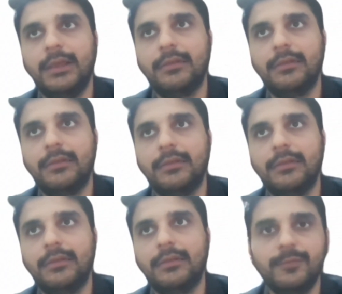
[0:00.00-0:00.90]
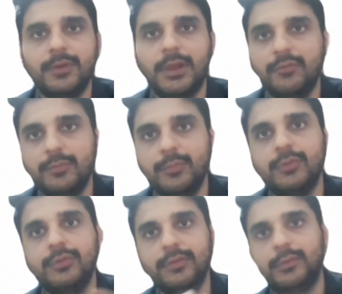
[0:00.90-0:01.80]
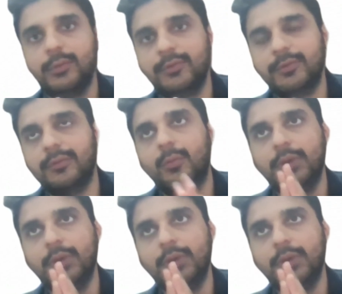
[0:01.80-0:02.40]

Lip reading: Sensitive attribute disclosure.